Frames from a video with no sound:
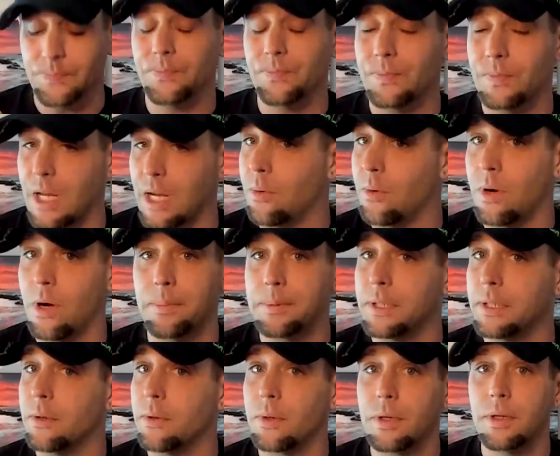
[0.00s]
They were up
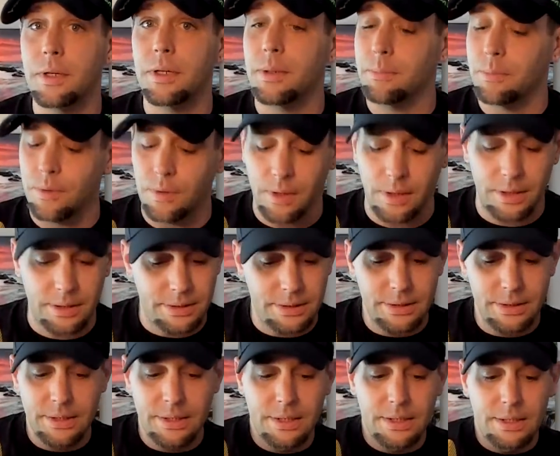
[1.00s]
to no good, boy.
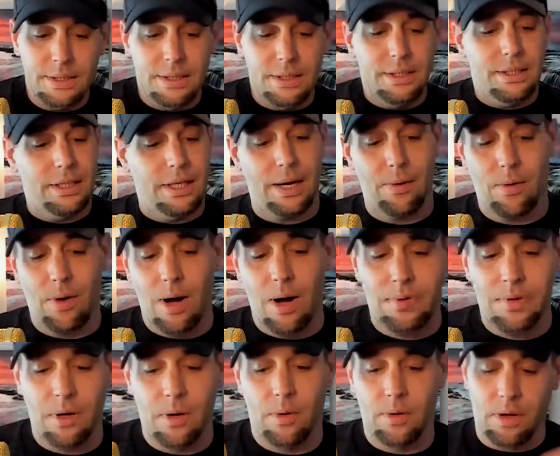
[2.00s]
They were up
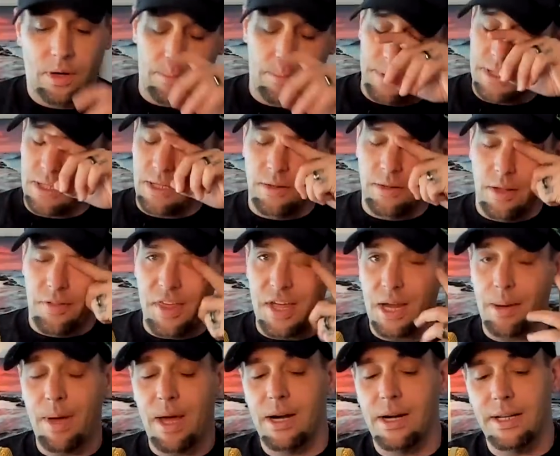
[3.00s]
to no good, but the
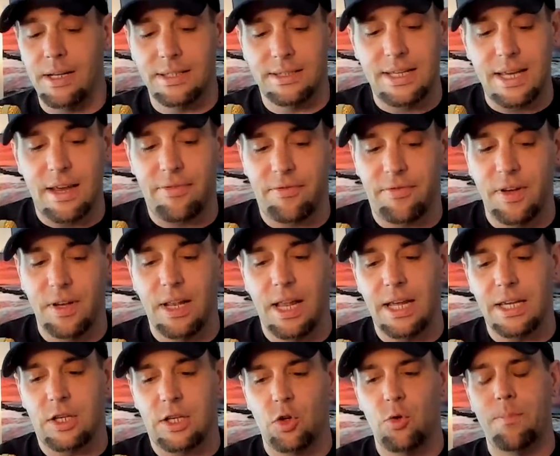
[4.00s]
thing about it is I feel
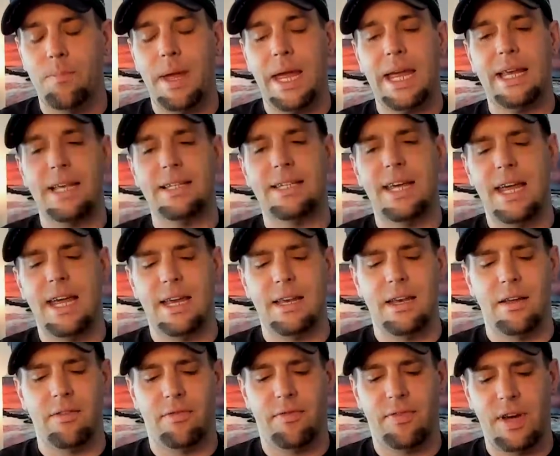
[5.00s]
like you maintained
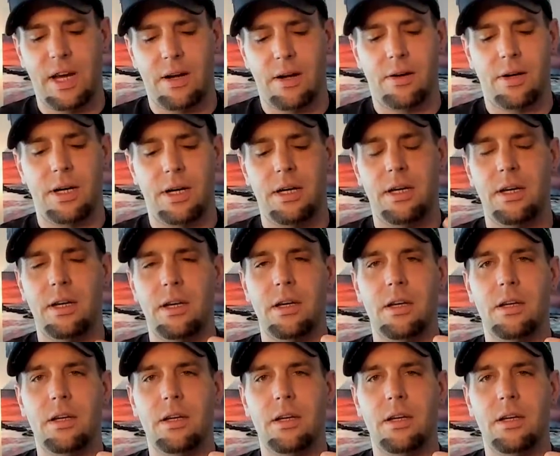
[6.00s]
a very